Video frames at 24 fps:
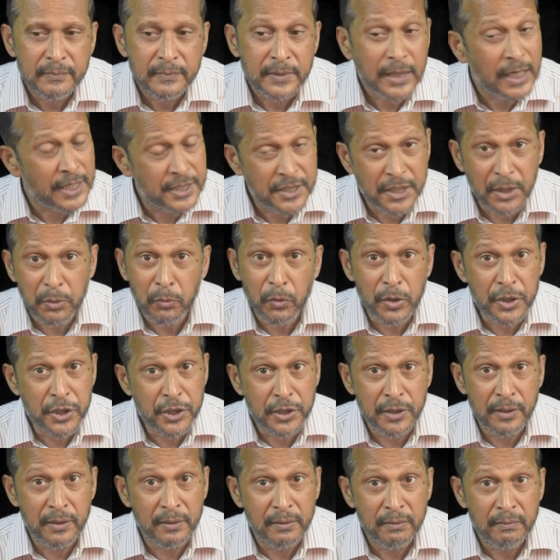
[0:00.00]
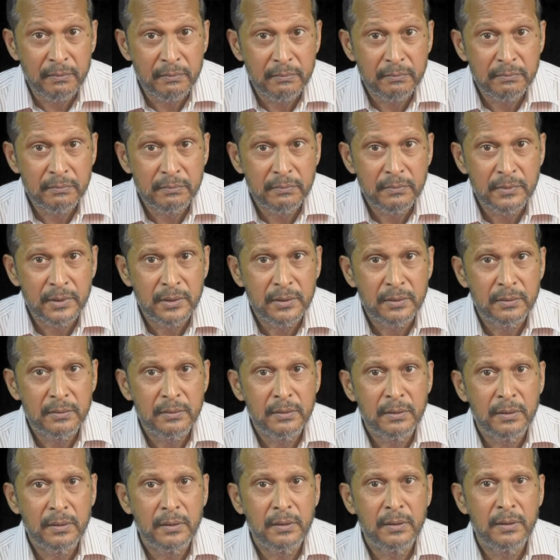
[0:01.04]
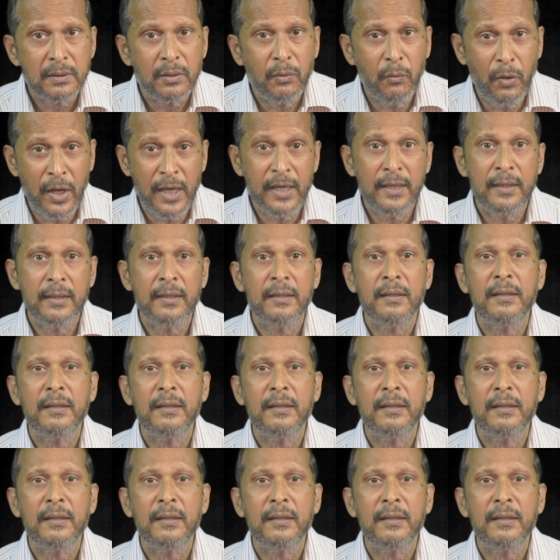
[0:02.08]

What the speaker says: That's a question. Well,